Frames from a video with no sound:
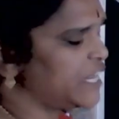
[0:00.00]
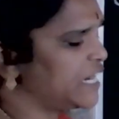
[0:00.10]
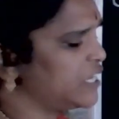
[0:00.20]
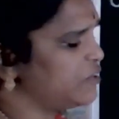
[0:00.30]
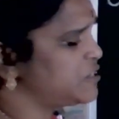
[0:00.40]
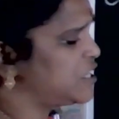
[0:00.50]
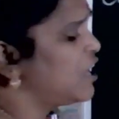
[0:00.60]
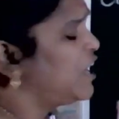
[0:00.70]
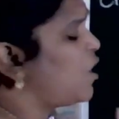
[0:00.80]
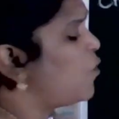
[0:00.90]
negative charge.
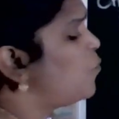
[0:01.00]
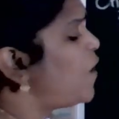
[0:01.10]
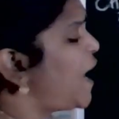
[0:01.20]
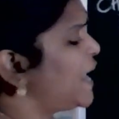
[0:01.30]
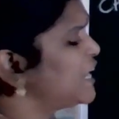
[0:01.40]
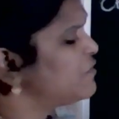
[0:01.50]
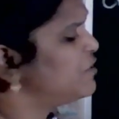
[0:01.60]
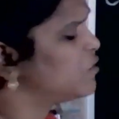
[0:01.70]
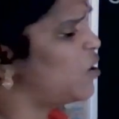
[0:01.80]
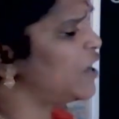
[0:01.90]
Now where it
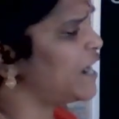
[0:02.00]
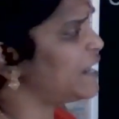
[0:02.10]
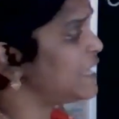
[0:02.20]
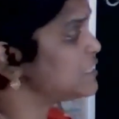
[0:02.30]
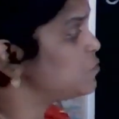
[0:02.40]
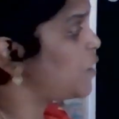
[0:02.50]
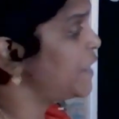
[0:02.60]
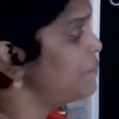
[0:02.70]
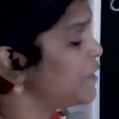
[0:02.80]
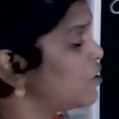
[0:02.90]
will go and attach?
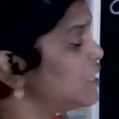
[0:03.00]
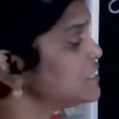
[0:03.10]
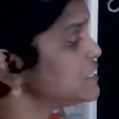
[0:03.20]
Why? Because